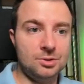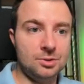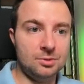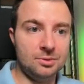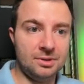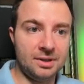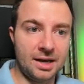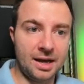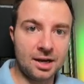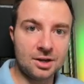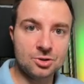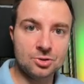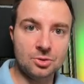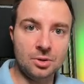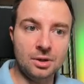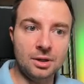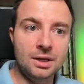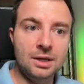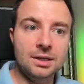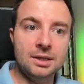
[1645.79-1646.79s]
to the
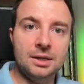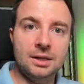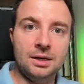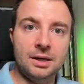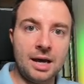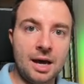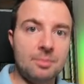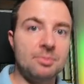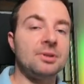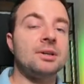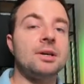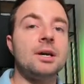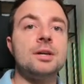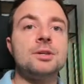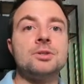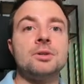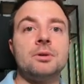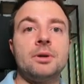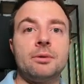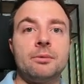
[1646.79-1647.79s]
actual uh,
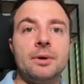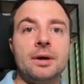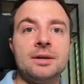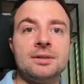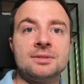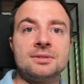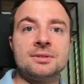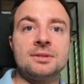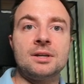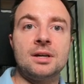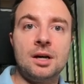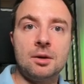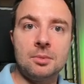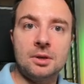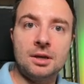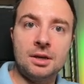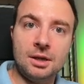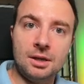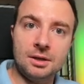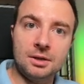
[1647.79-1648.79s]
application requests
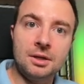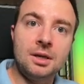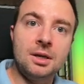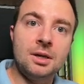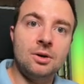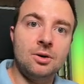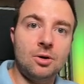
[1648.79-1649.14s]
coming in